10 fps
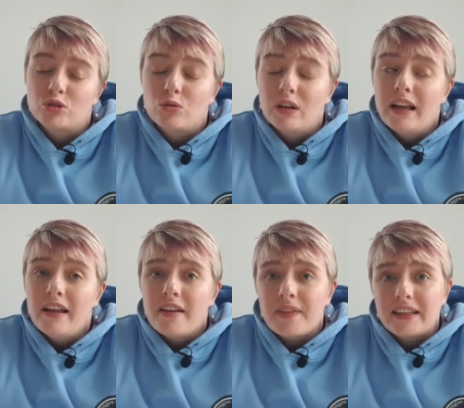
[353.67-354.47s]
So
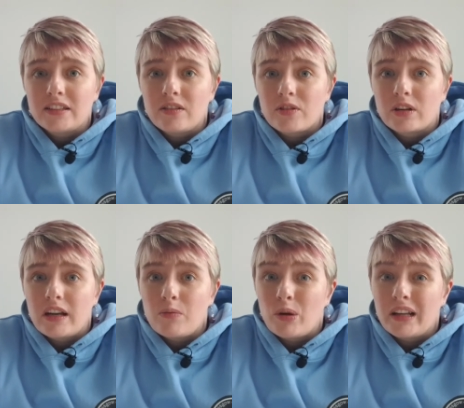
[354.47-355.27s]
that's another
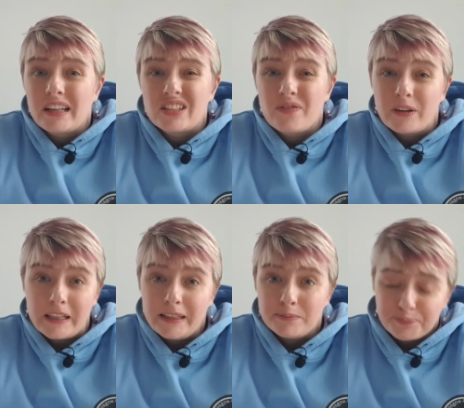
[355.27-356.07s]
great one, and it's
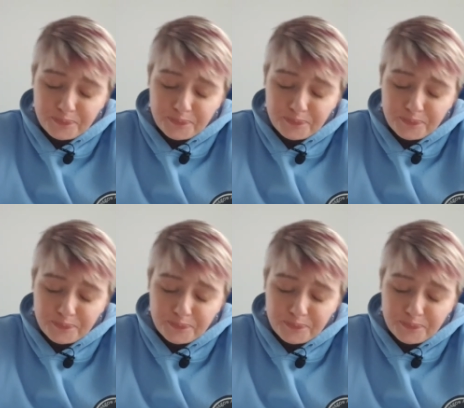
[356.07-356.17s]
free.